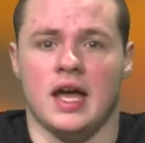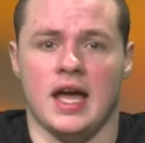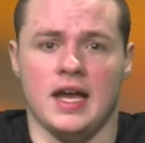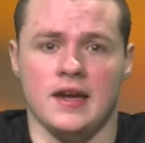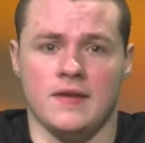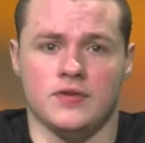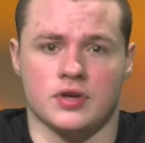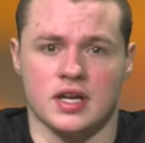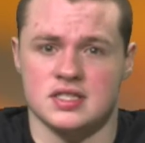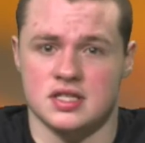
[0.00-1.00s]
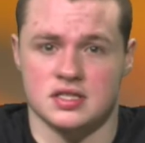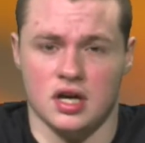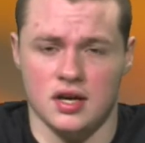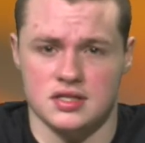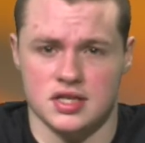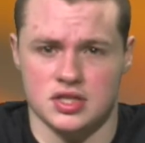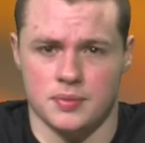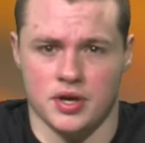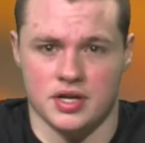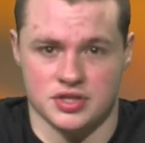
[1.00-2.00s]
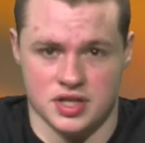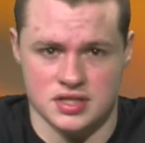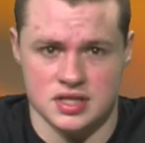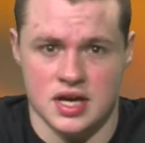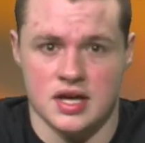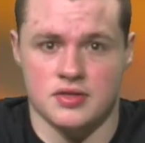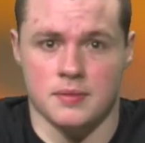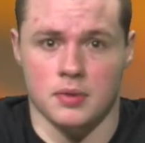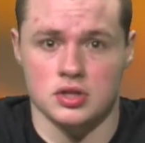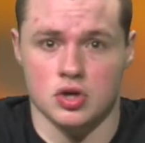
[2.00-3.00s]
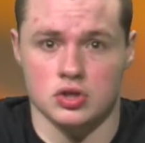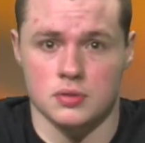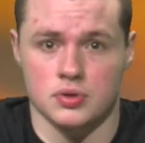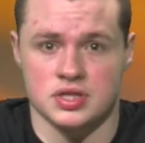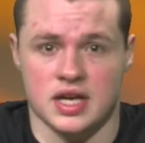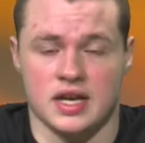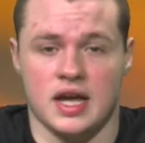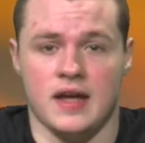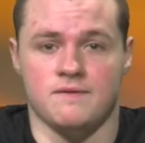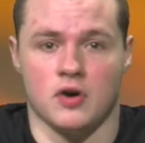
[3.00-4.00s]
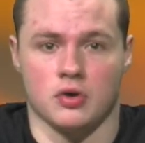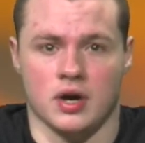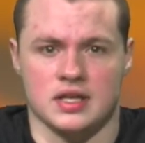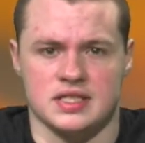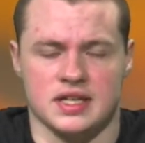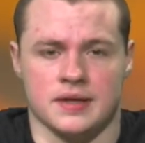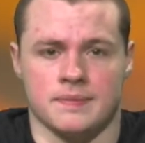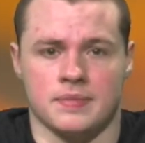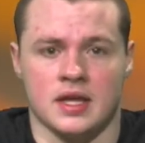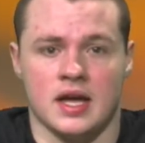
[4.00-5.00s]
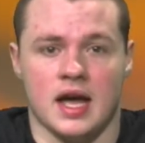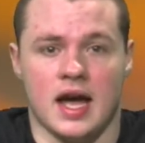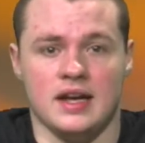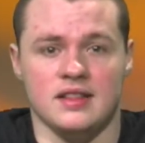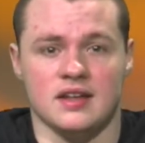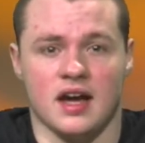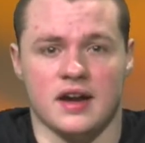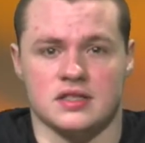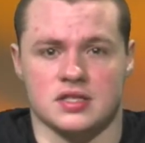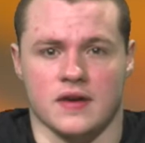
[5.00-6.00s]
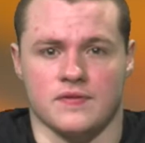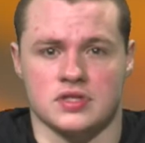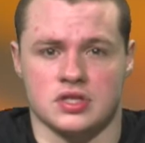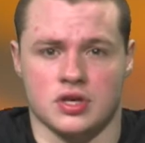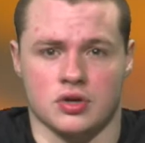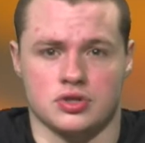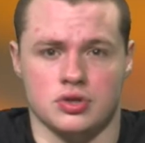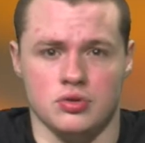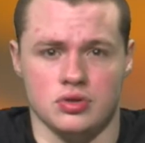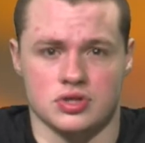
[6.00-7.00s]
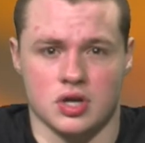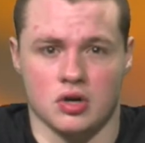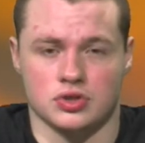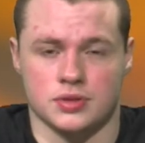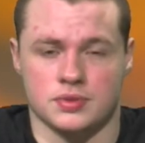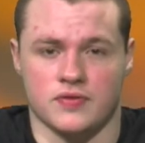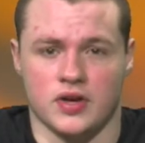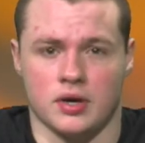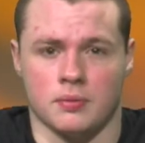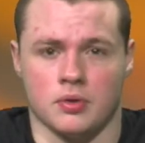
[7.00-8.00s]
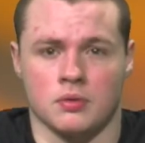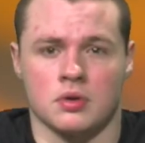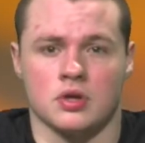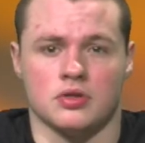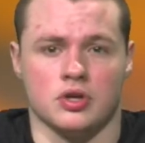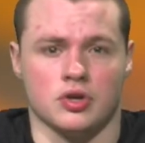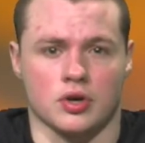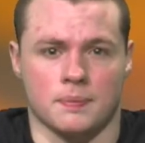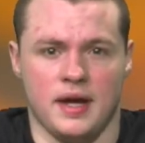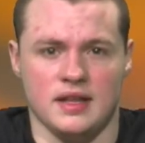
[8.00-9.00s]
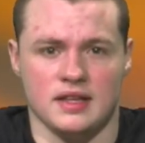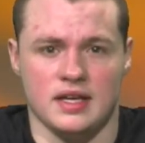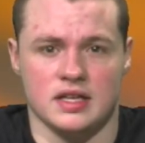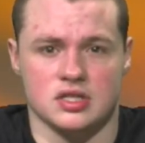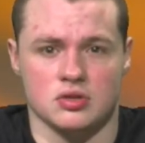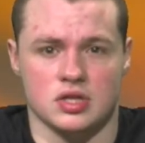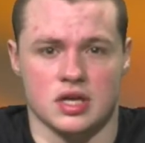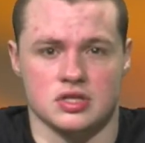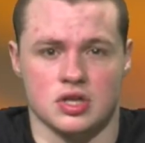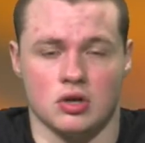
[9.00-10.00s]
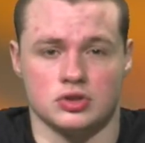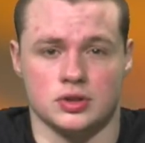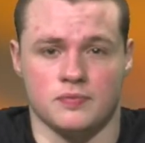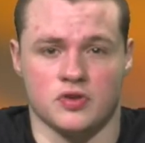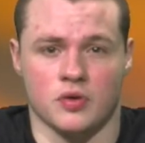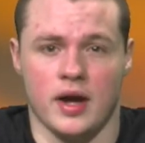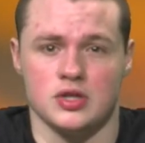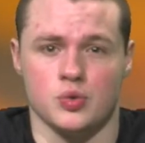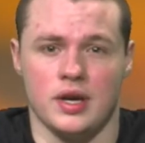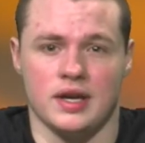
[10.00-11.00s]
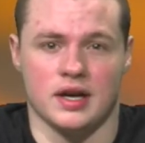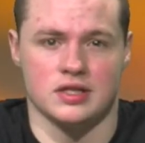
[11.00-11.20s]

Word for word: and if your guest does not attend WHS, they must also present a photo ID. And in the guidance office, there are two new scholarships available. The New York Penn League is hosting a scholarship for graduating high